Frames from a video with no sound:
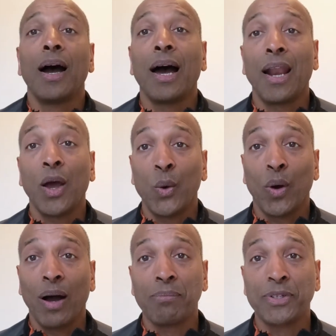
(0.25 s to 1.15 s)

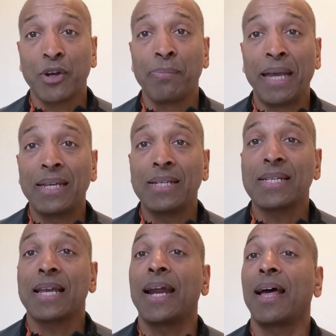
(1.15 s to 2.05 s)
Hello, I'm Joe
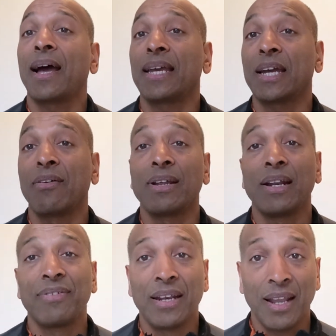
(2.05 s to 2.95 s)
Bains, and I
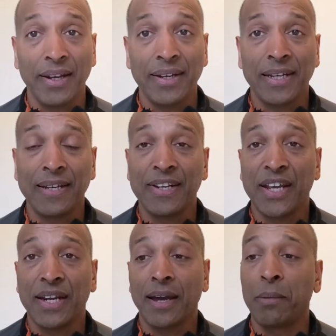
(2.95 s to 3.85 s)
currently live in London
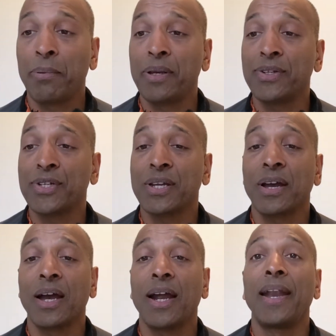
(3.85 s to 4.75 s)
near Tower Bridge,
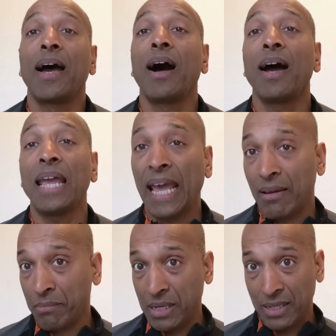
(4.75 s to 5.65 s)
and I
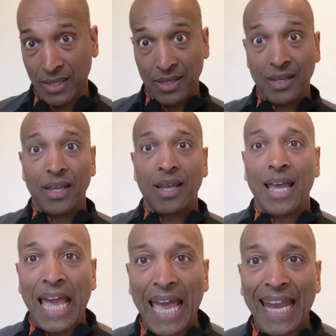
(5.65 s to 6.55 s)
am
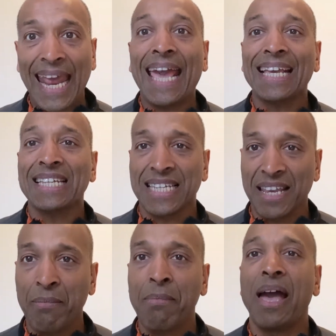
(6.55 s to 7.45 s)
an
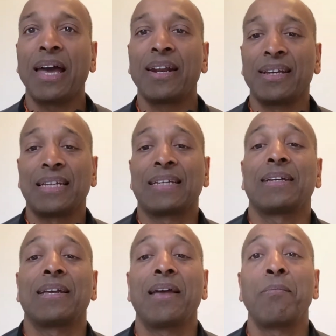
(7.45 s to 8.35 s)
ex-man.
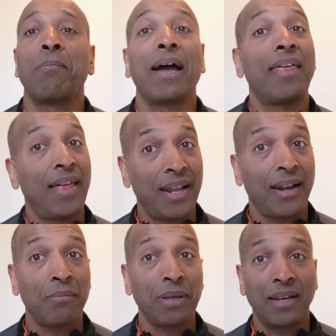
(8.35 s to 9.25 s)
And by that
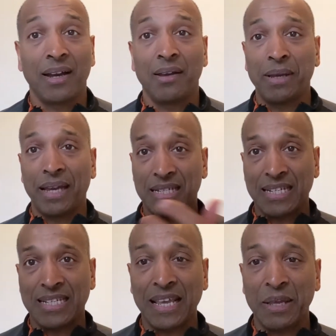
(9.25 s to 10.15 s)
I mean I'm
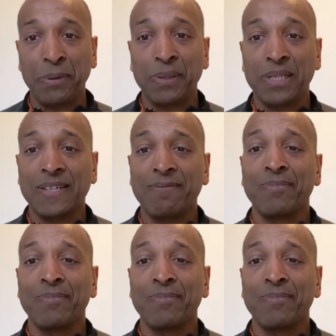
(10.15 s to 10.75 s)
ex-disabled,